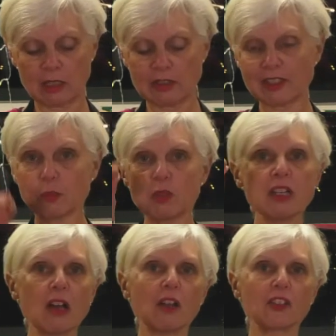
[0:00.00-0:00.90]
this will
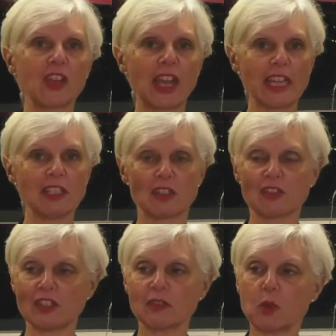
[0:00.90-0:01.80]
last for
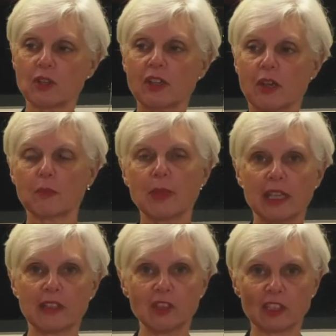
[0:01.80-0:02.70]
ages. This one
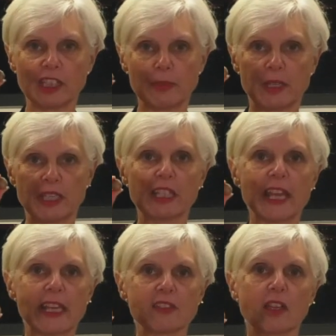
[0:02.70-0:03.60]
nutmeg, if you can keep it in an
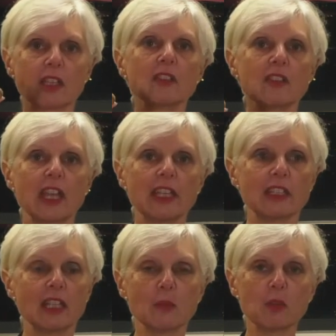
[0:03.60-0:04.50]
airtight
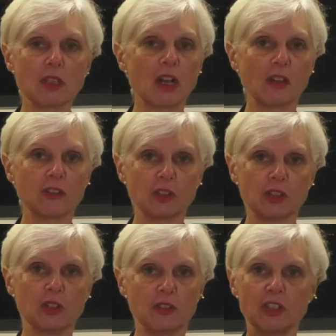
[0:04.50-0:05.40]
container, it will last, you
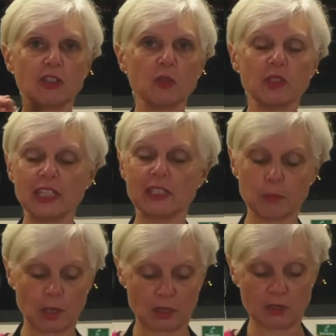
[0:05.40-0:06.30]
can use it. You don't need
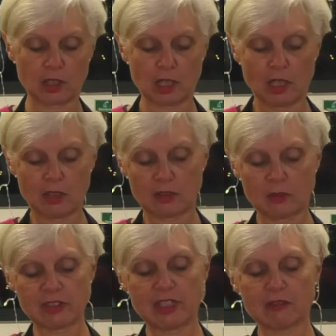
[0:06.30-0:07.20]
much. So
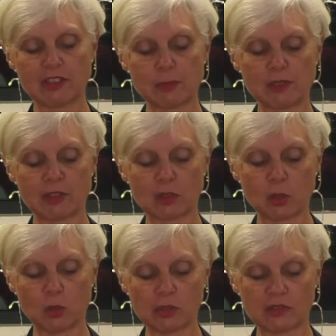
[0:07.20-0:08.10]
it said, the recipe says
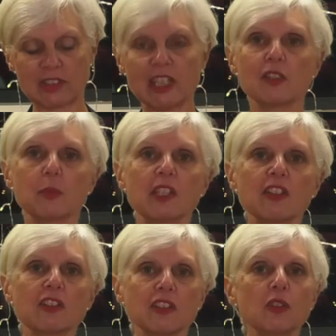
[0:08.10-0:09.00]
1/4 teaspoon. And
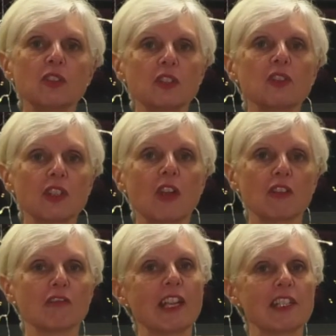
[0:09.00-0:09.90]
as soon as you
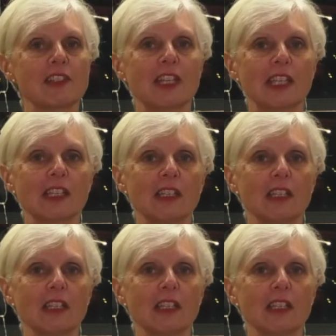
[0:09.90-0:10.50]
start grating,